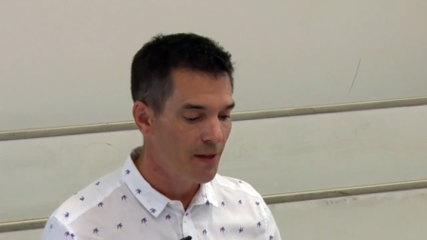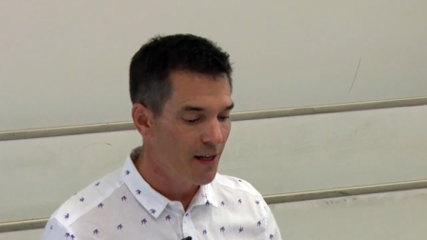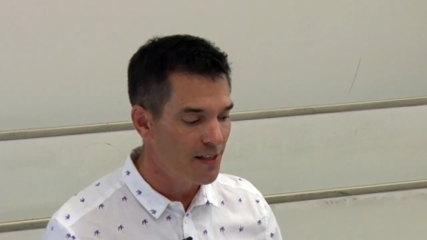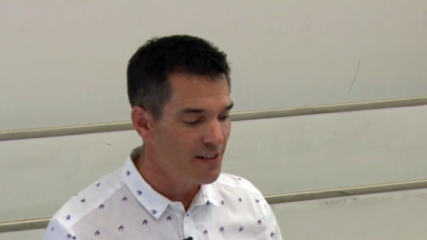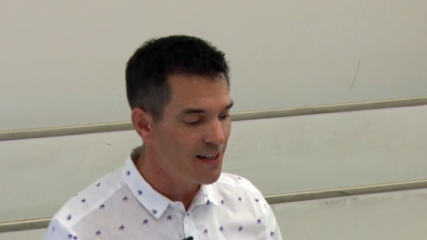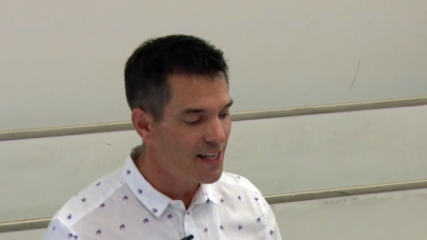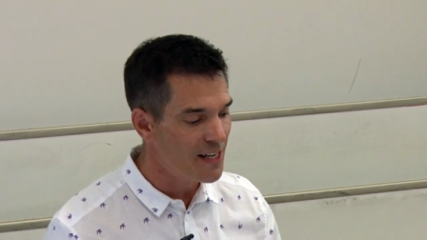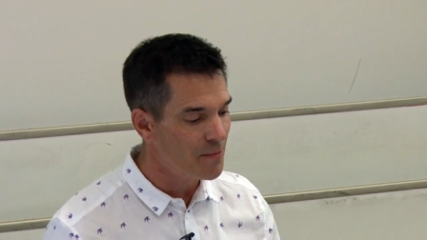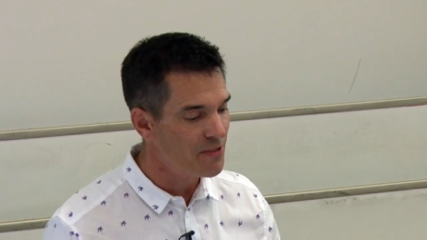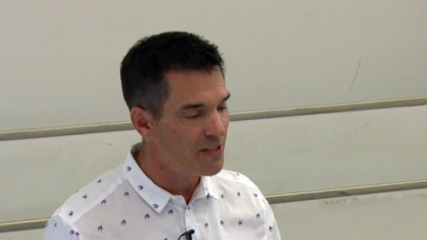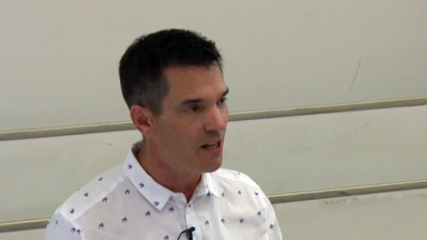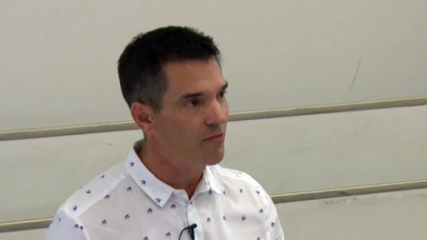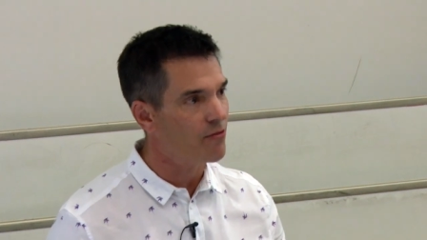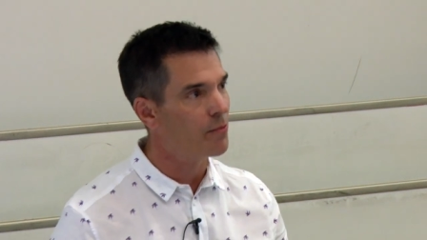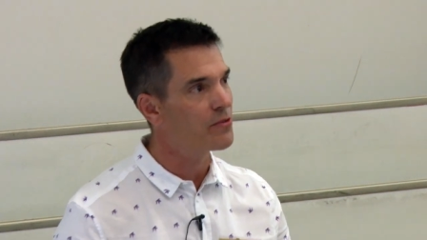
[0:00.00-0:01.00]
as Lee
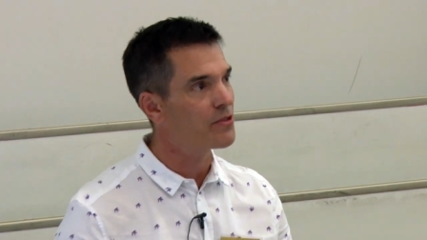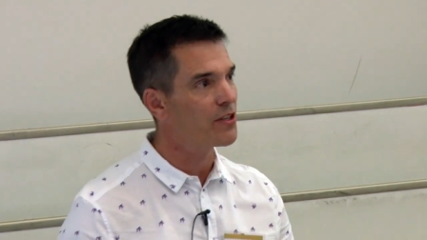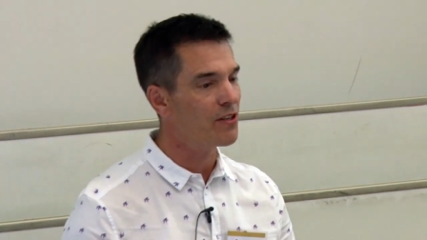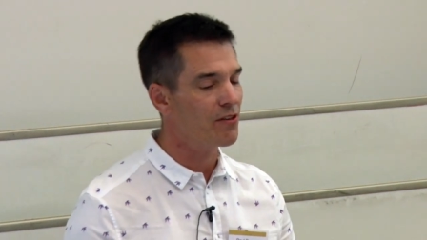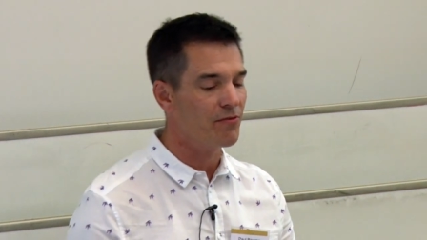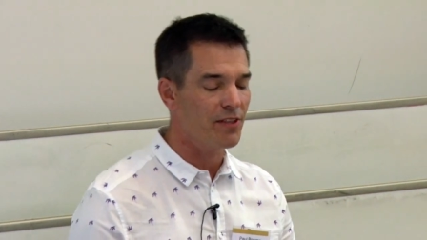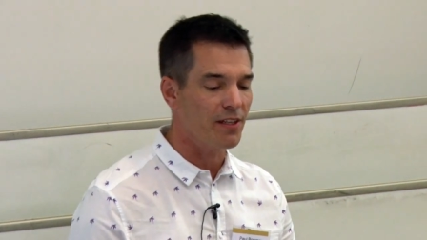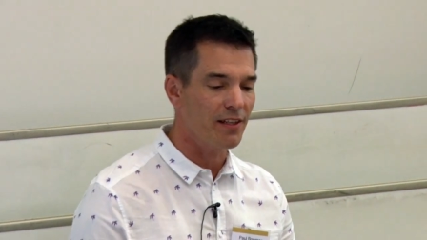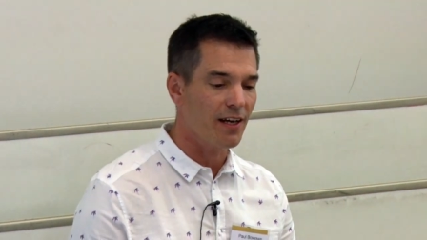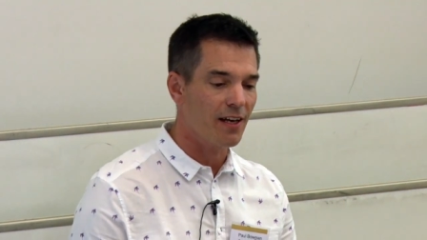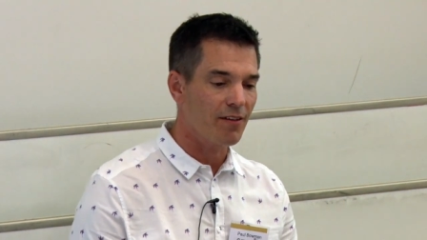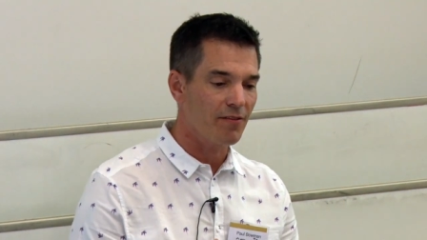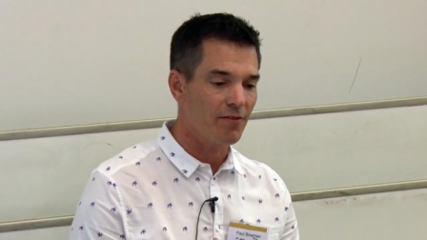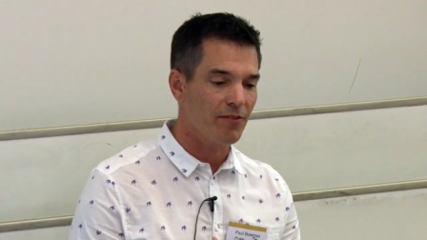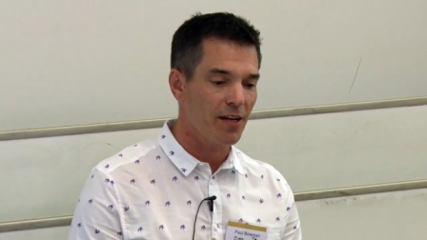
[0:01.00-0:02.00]
himself observed in
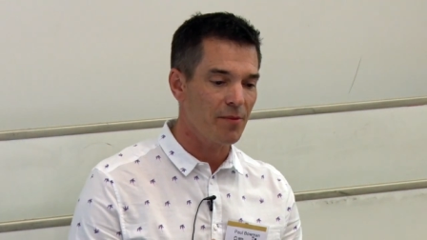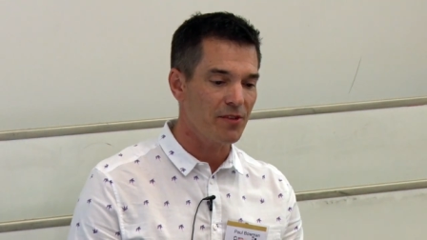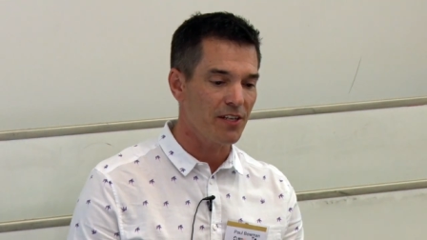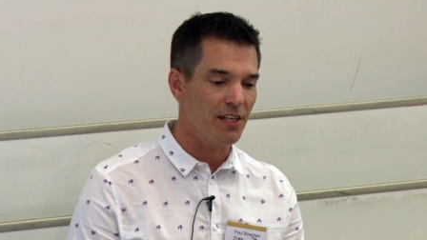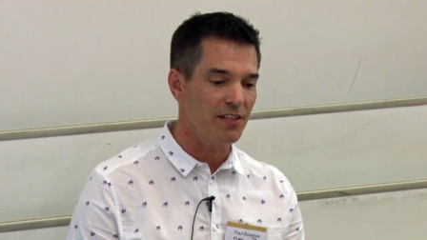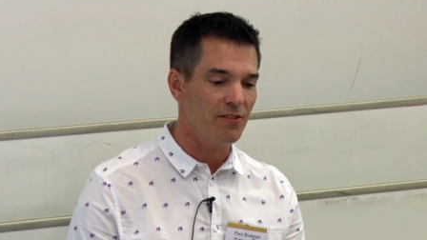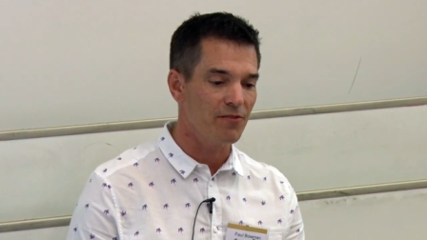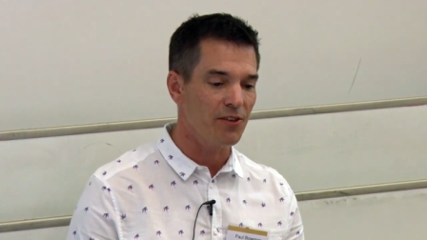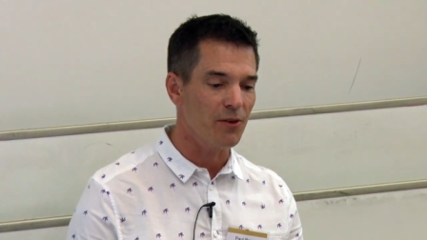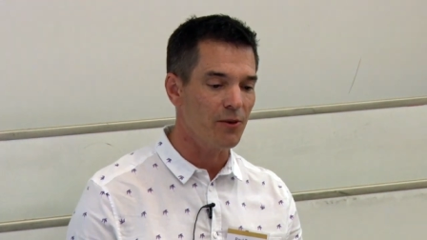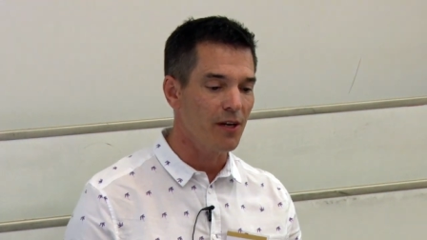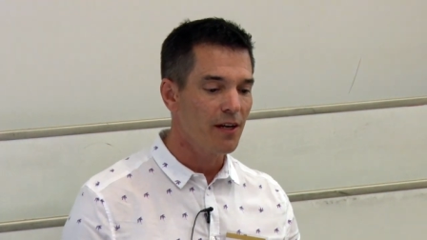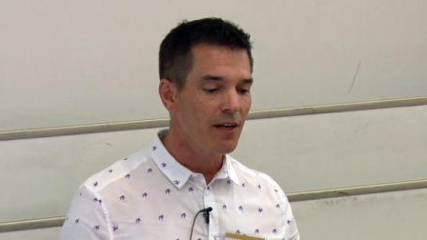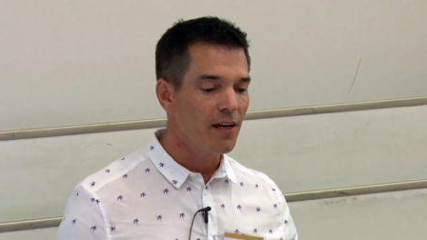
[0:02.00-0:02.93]
that famous interview,